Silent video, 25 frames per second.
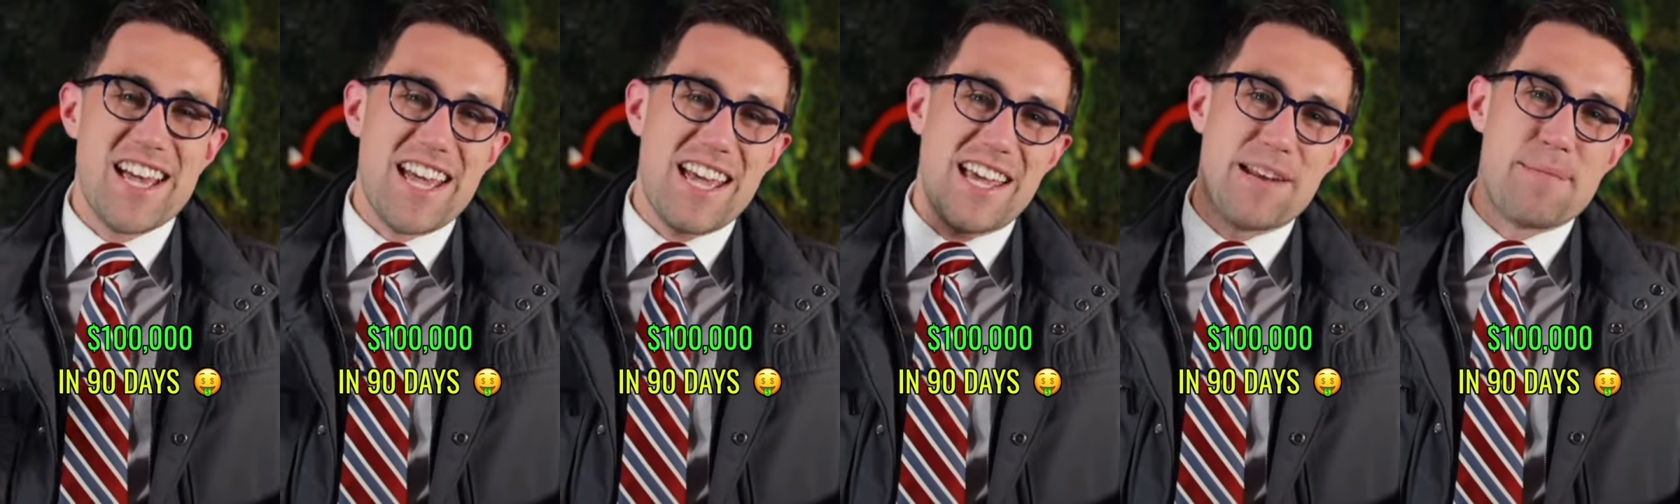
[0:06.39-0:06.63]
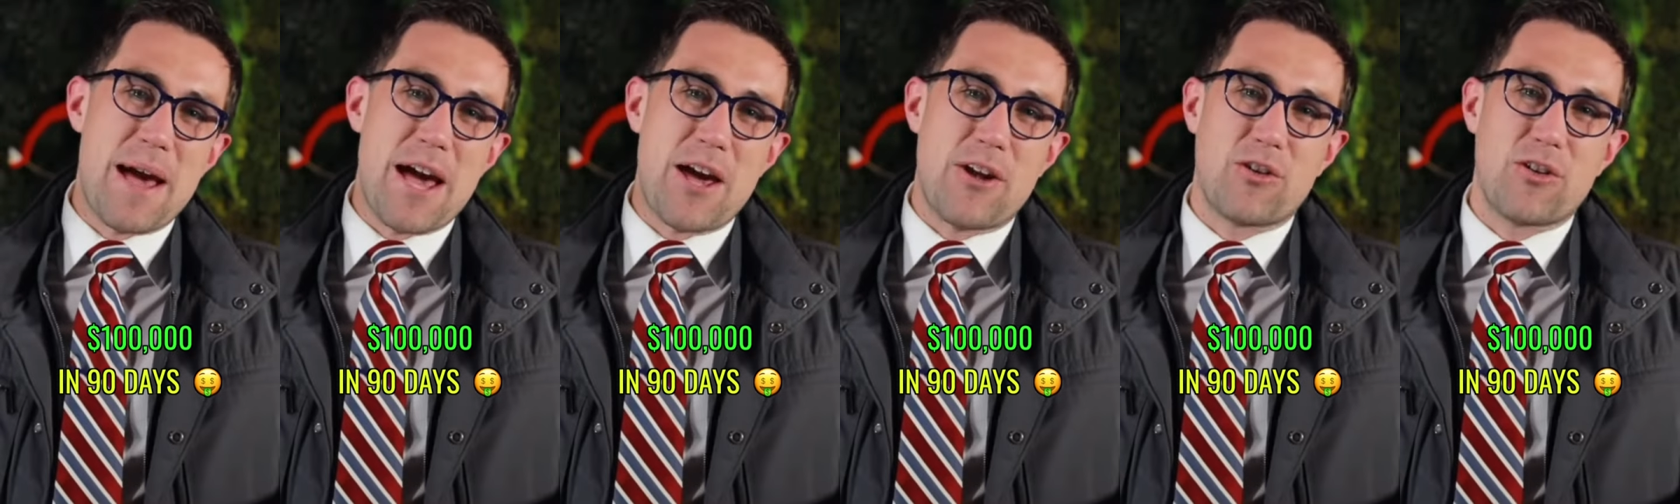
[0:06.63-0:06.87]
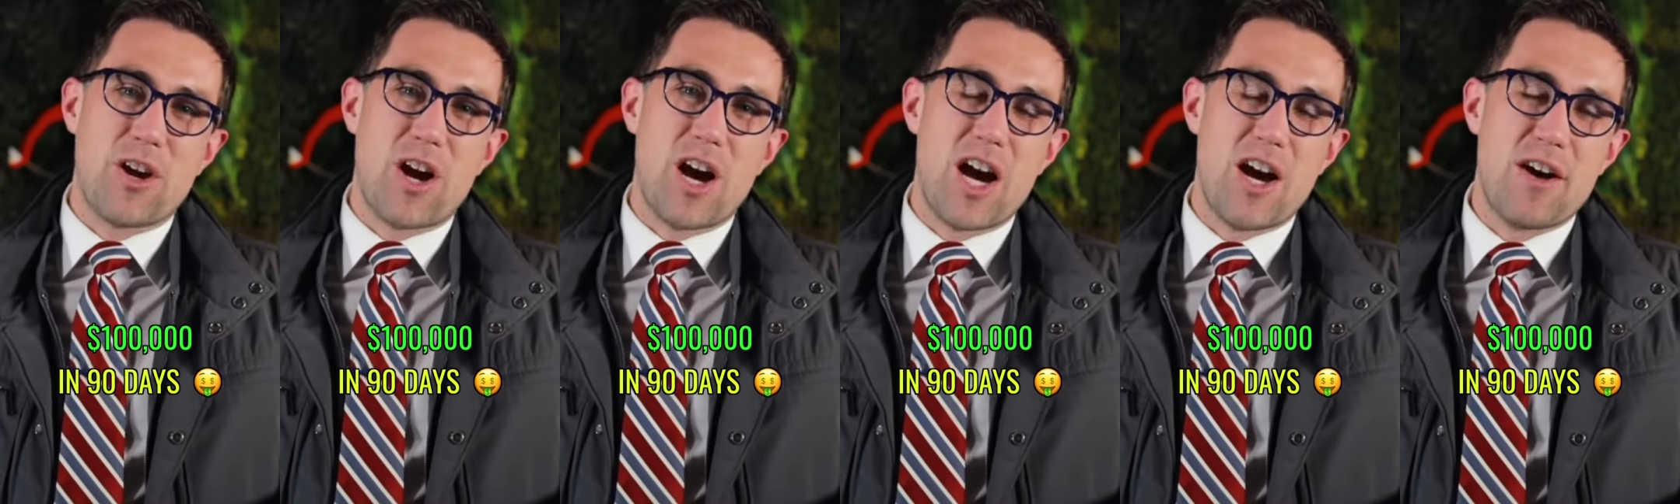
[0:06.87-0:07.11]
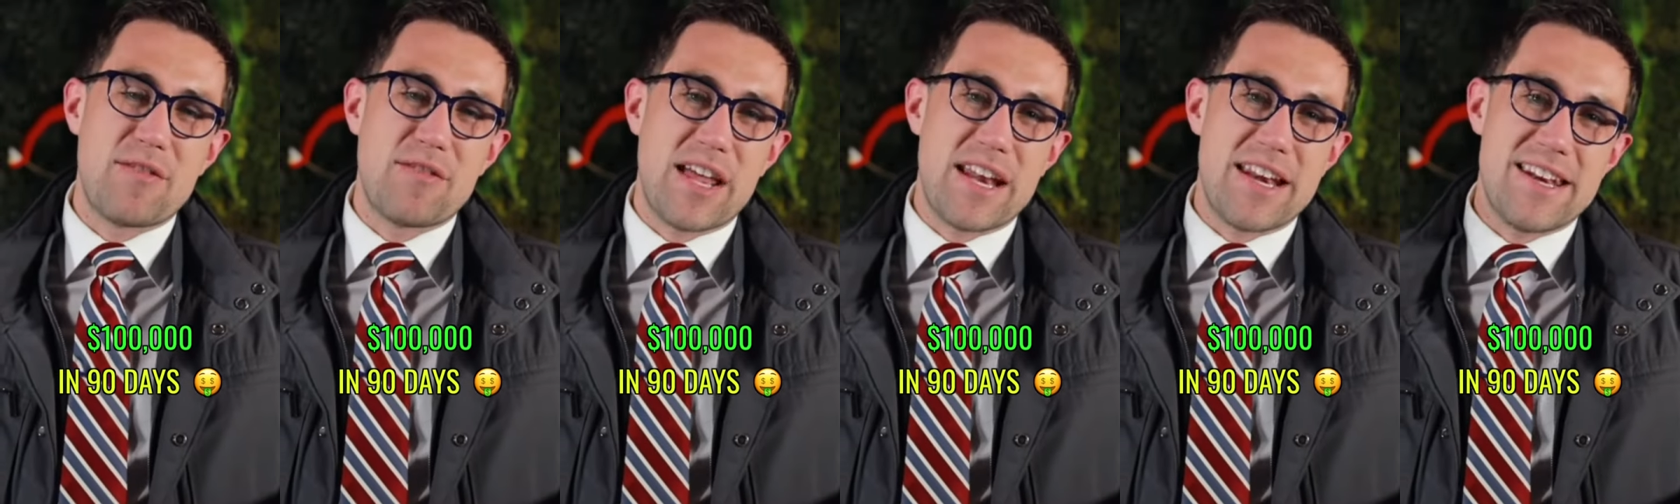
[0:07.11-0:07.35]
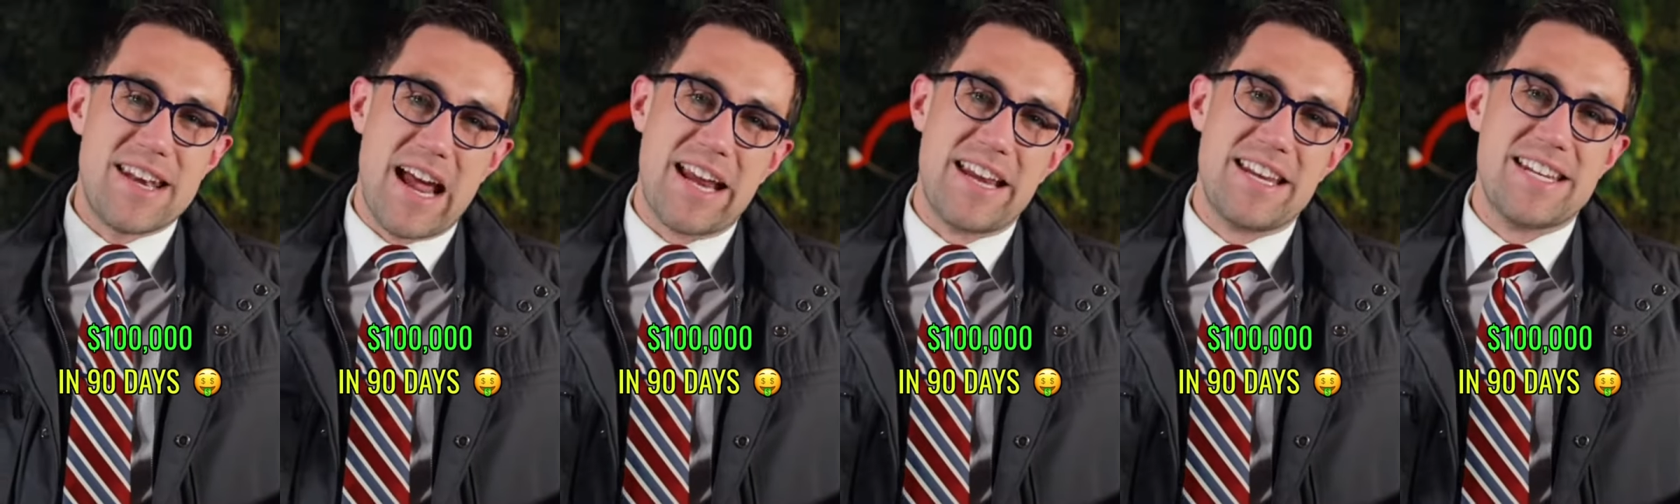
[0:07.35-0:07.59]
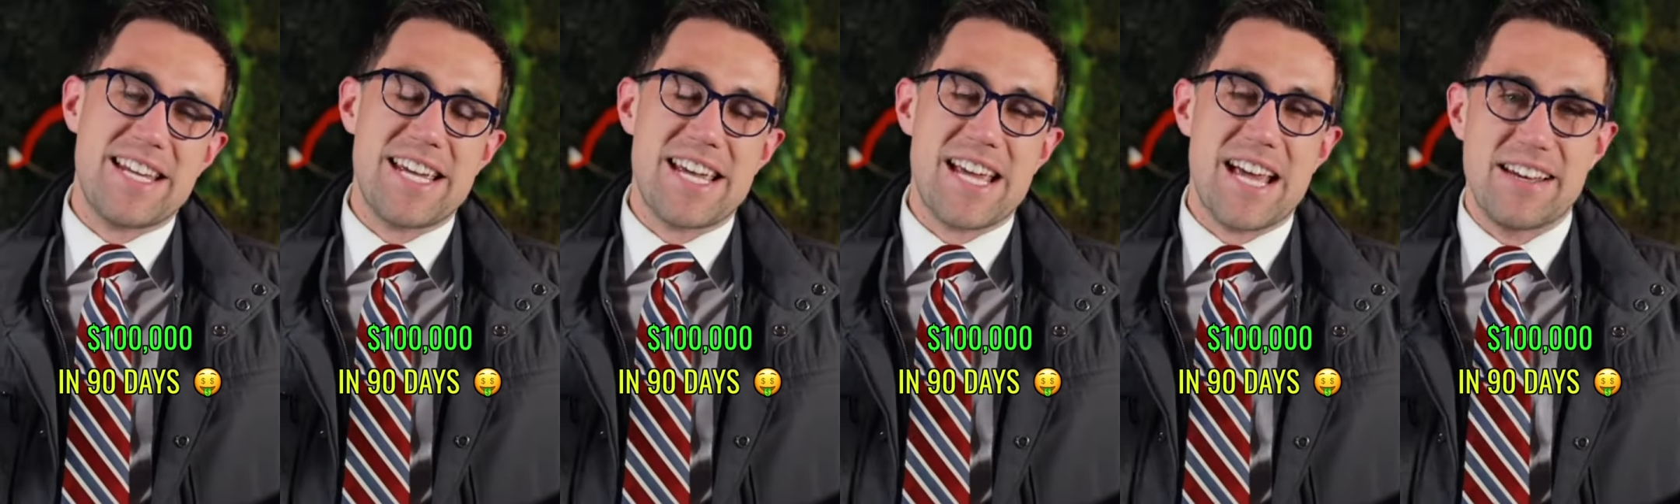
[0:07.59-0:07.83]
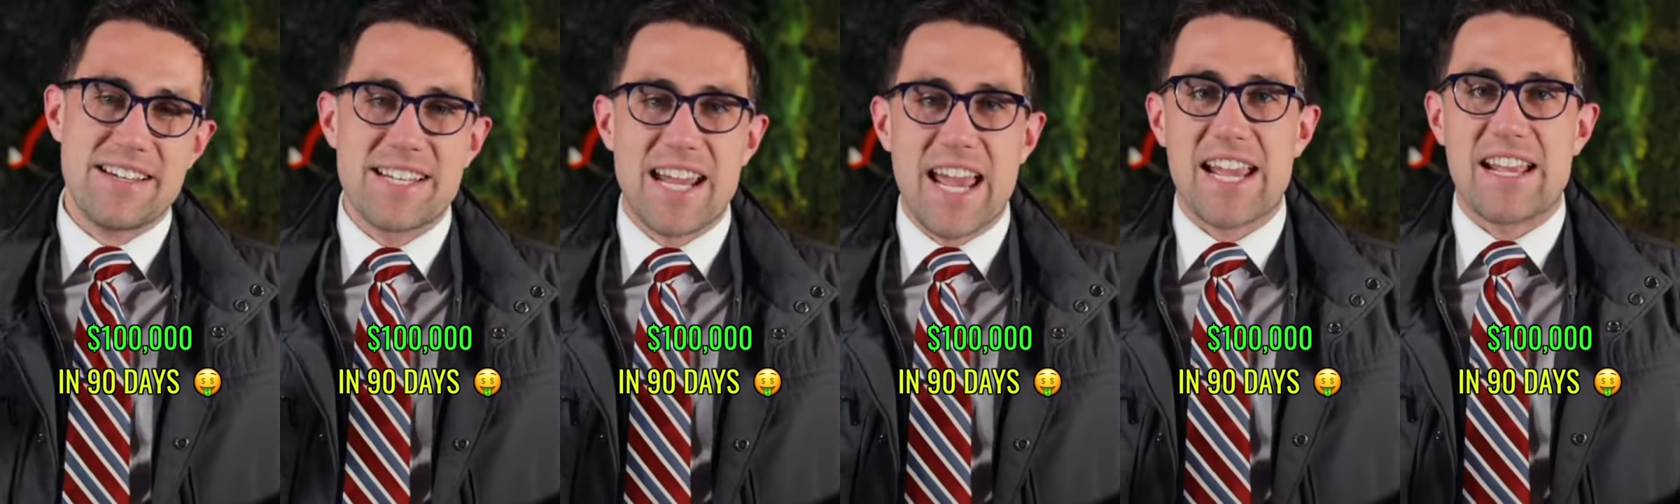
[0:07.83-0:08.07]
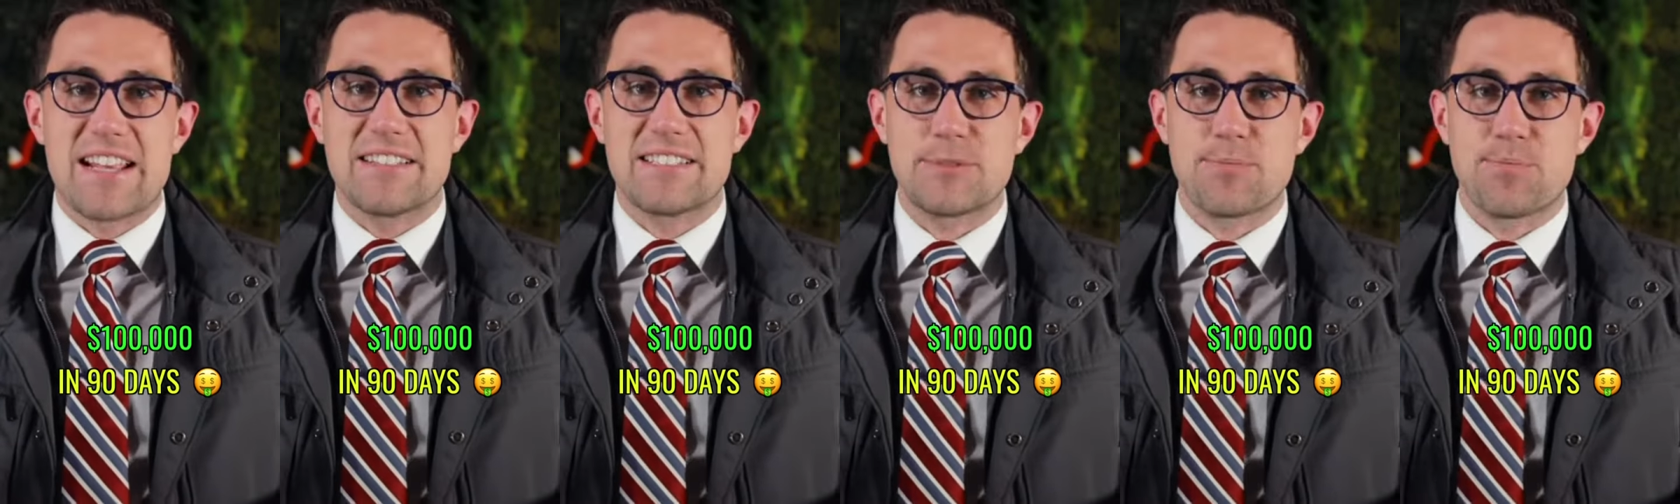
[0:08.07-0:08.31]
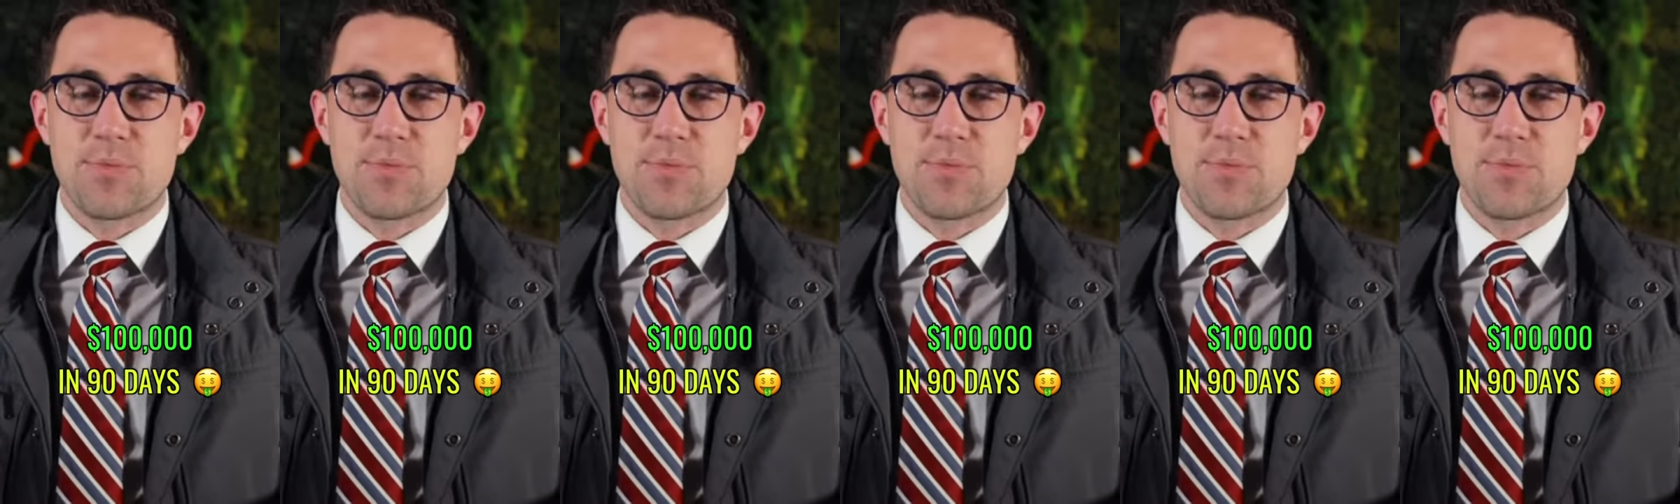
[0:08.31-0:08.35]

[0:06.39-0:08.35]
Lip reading: in a matter of 90 days.